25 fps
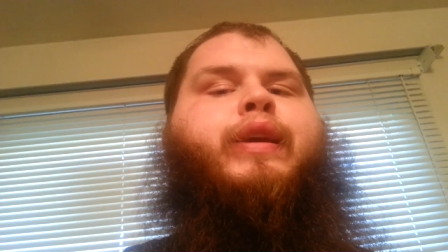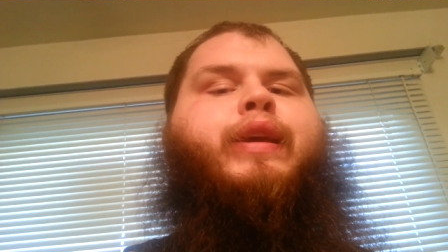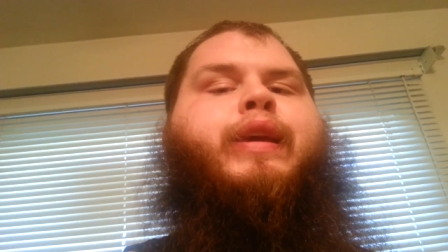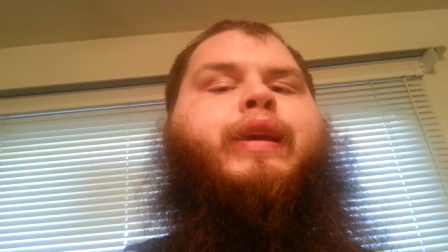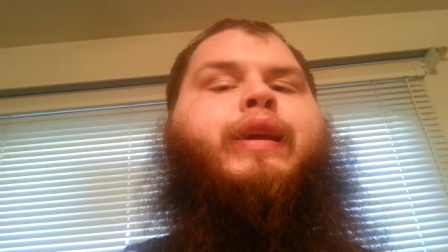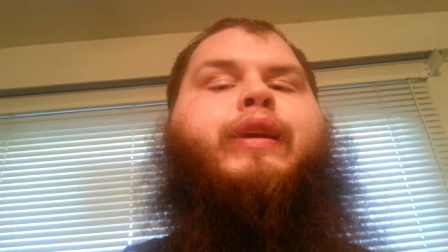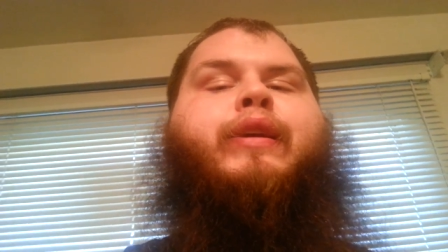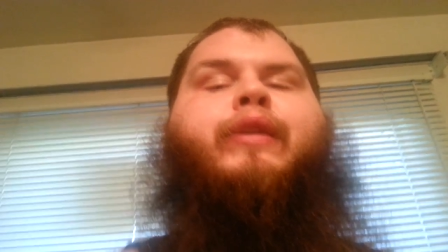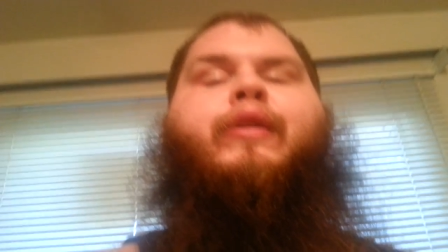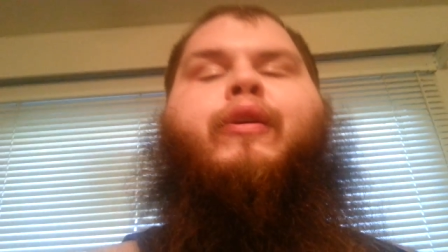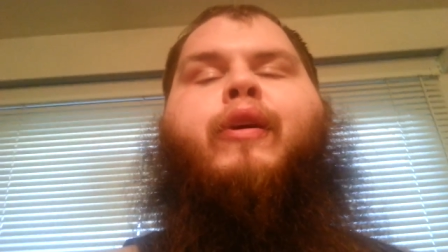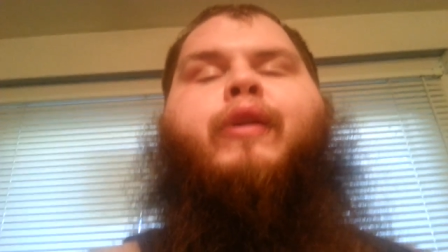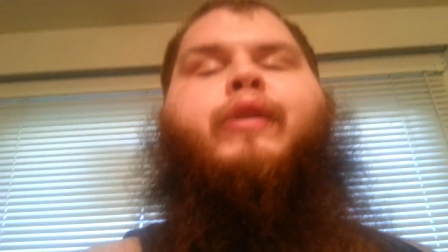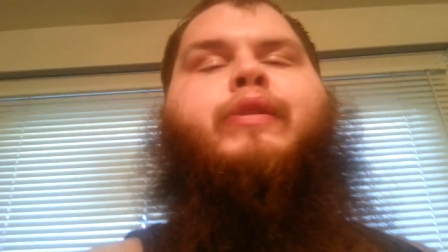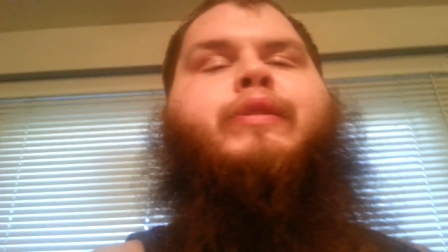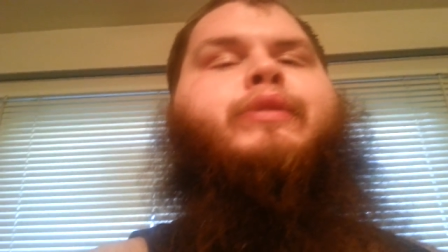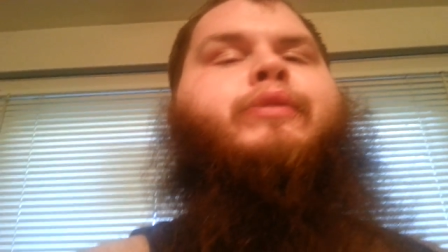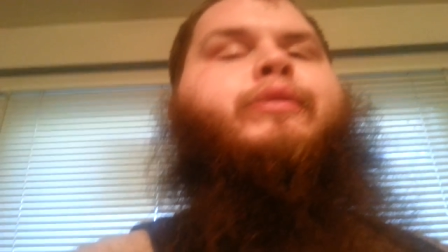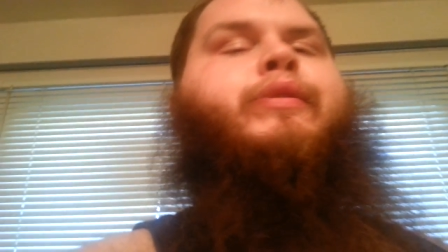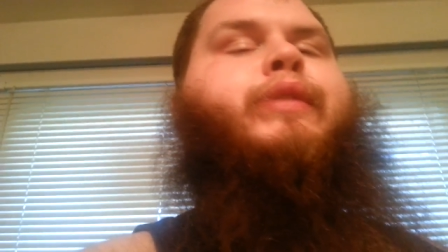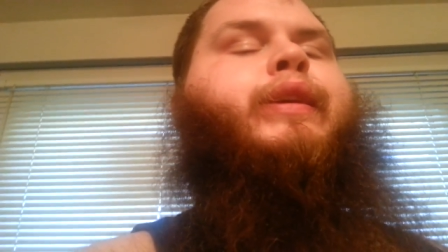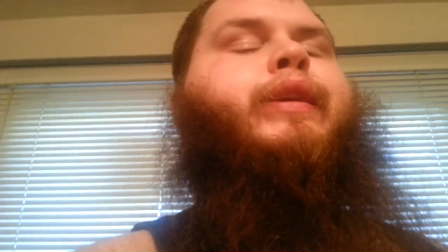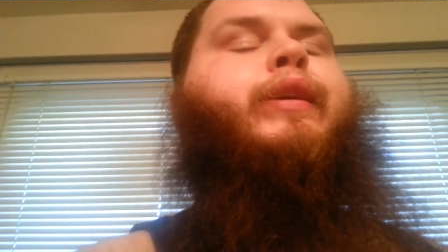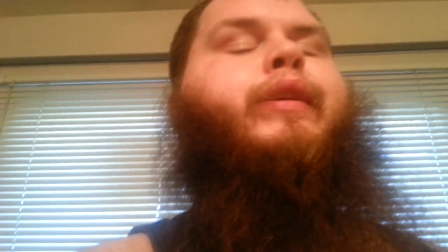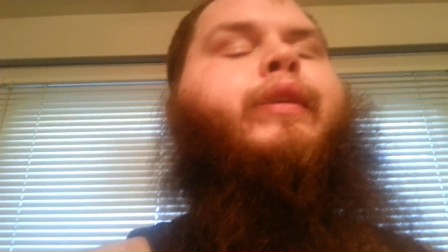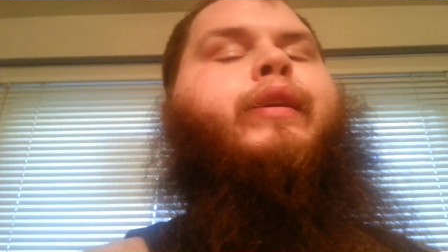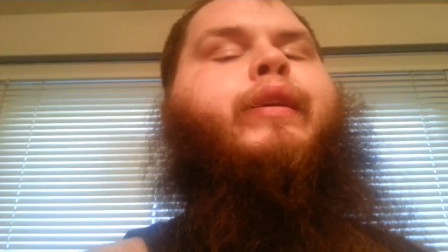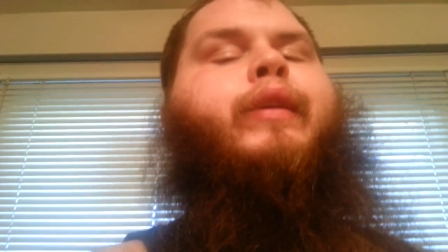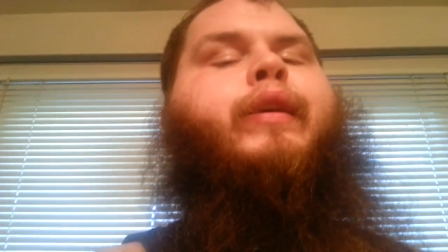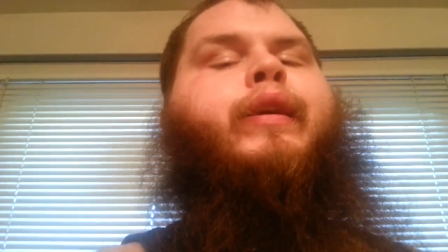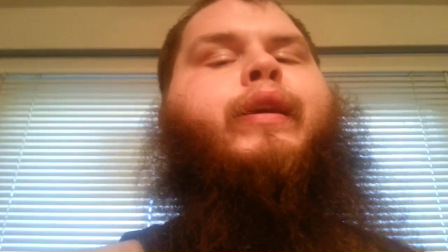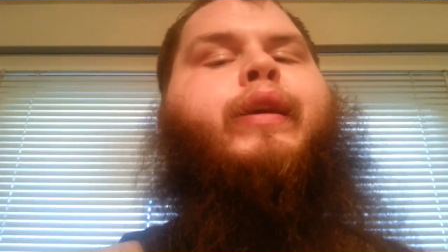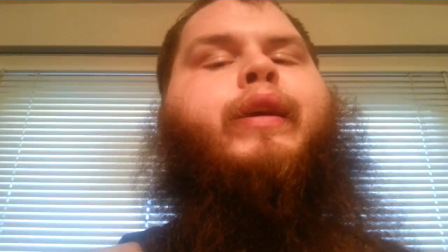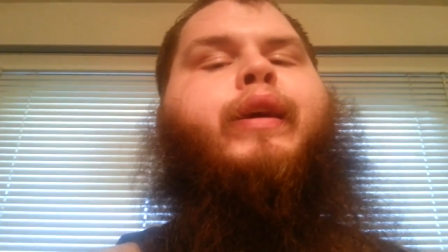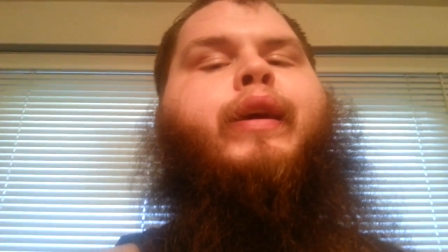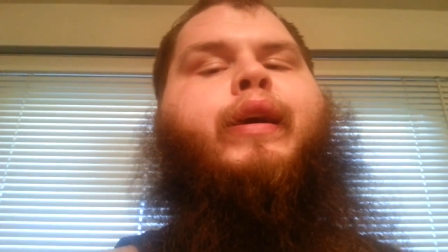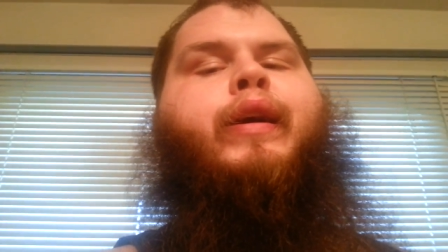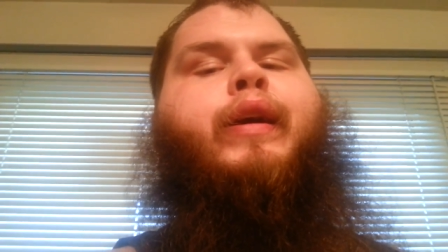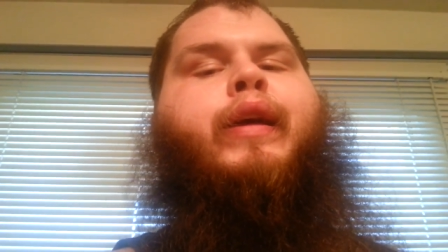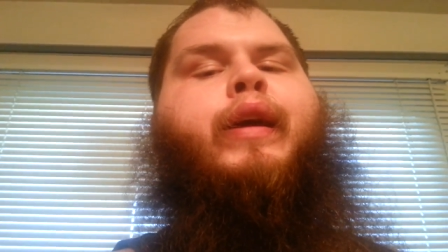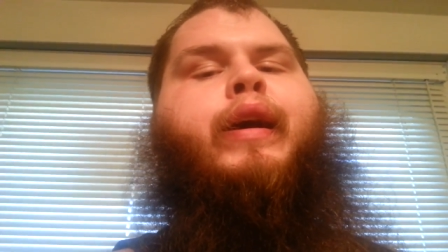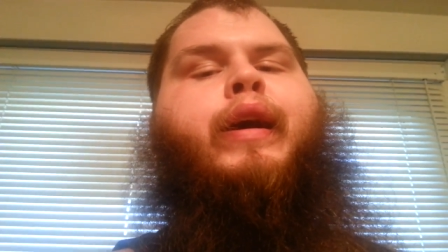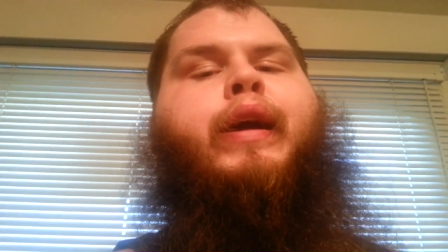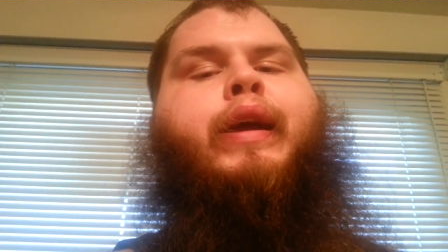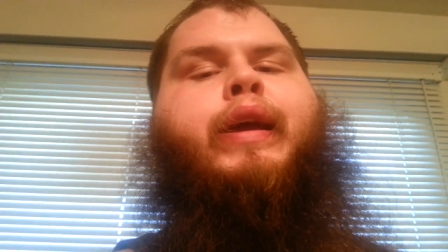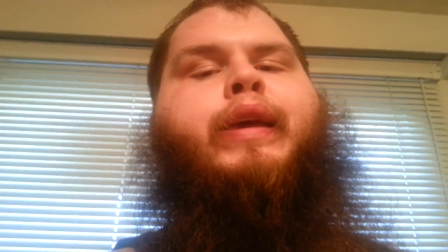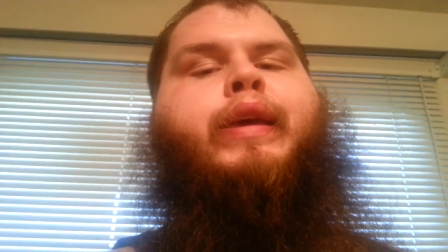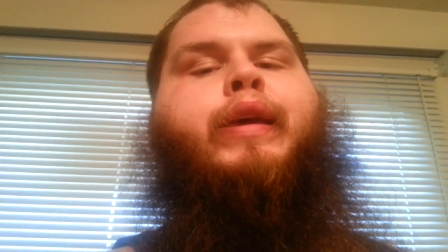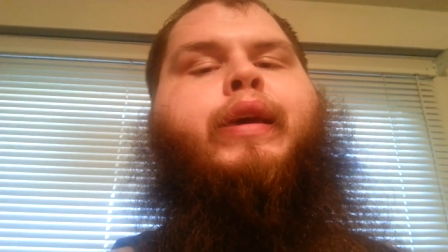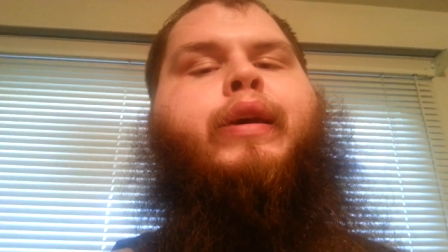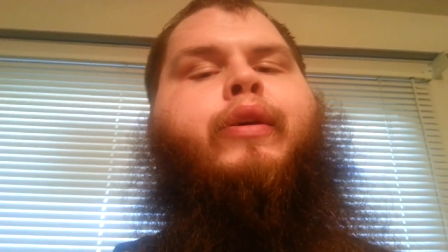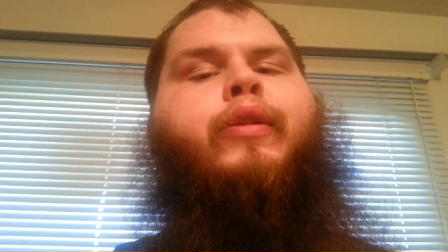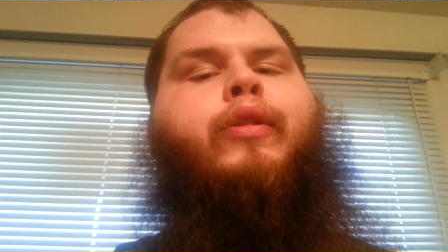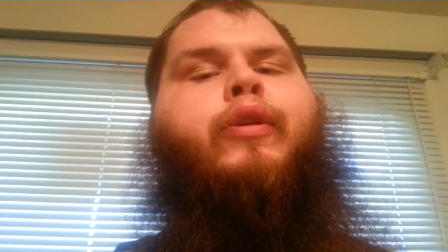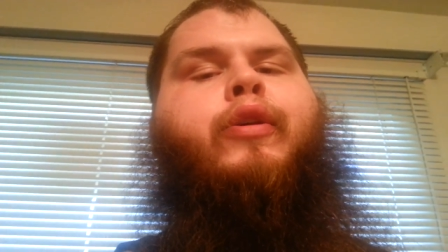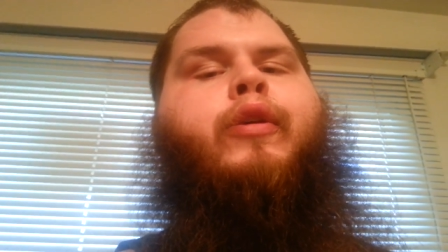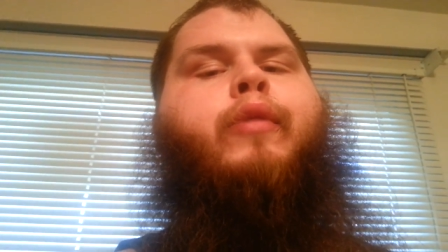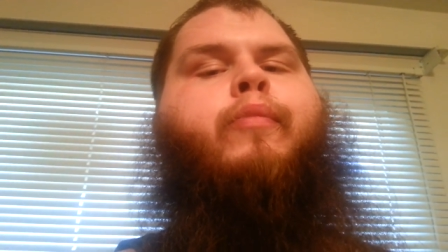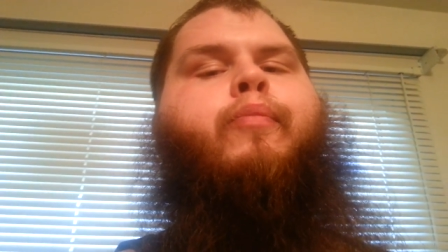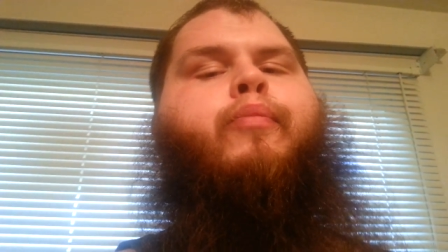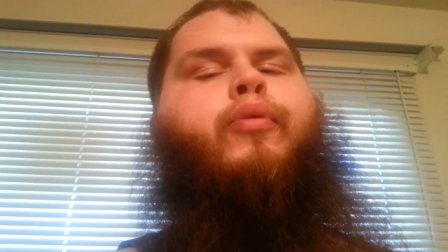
He could also ki- cut a killer